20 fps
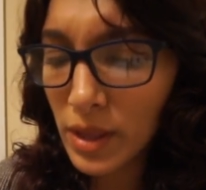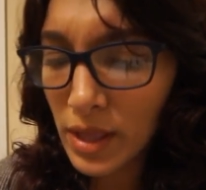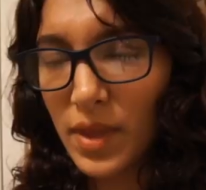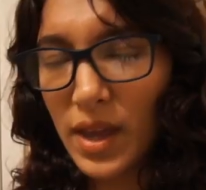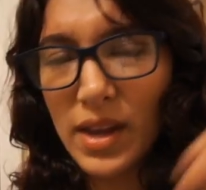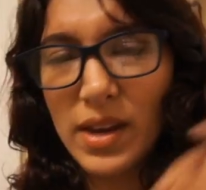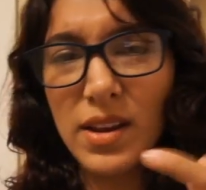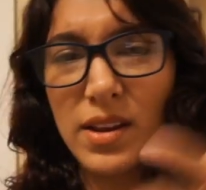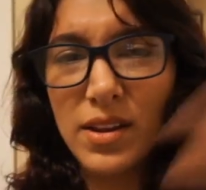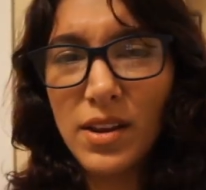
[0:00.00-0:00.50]

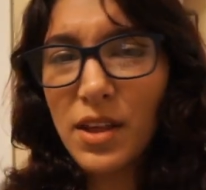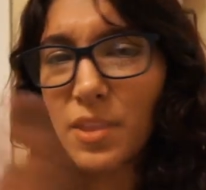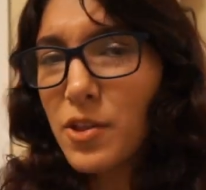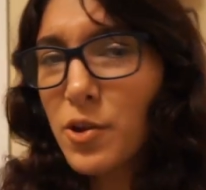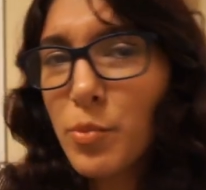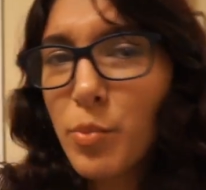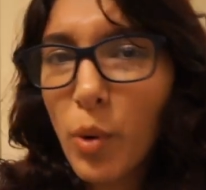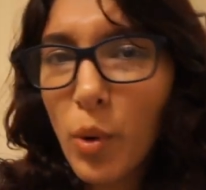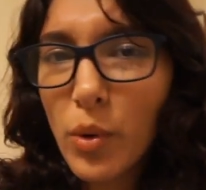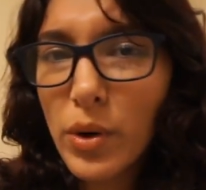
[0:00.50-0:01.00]
At
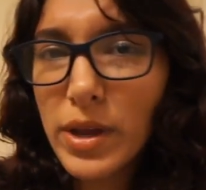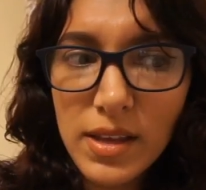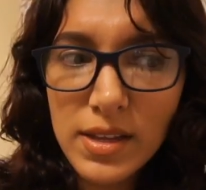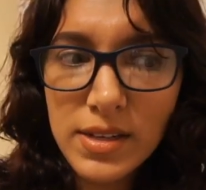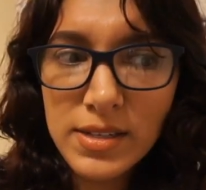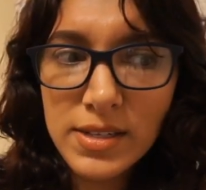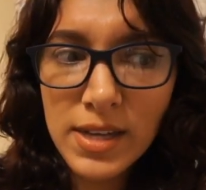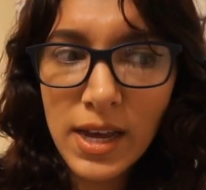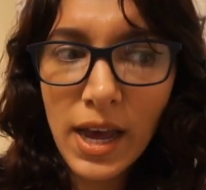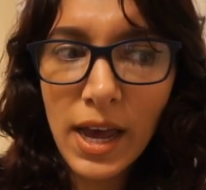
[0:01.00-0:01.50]
another point
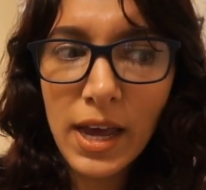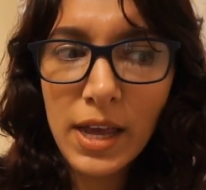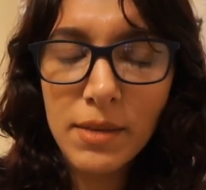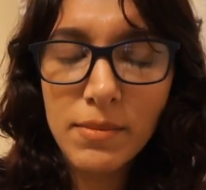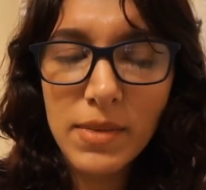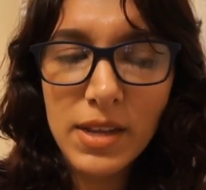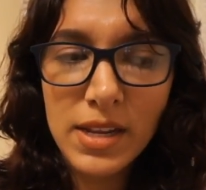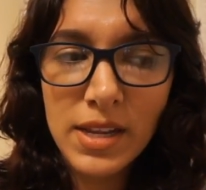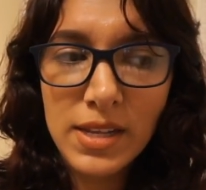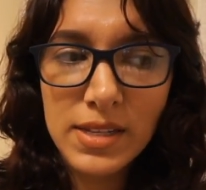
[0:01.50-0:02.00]
in
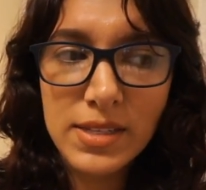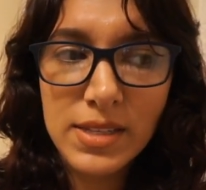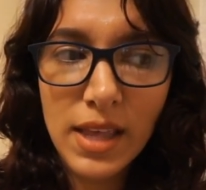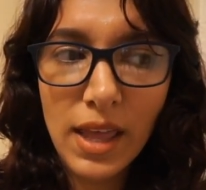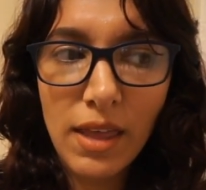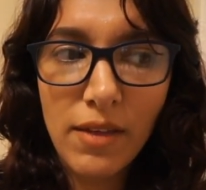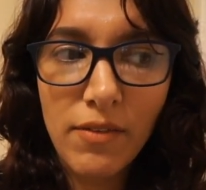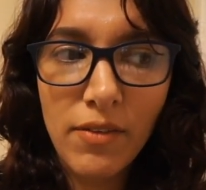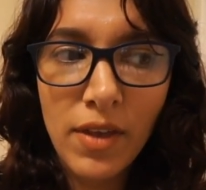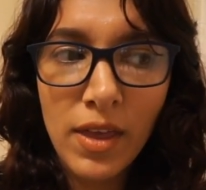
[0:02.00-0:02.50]
time in his
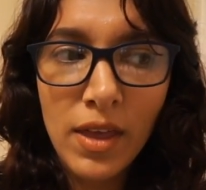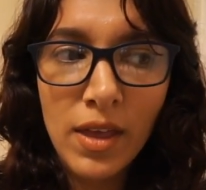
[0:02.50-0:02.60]
life,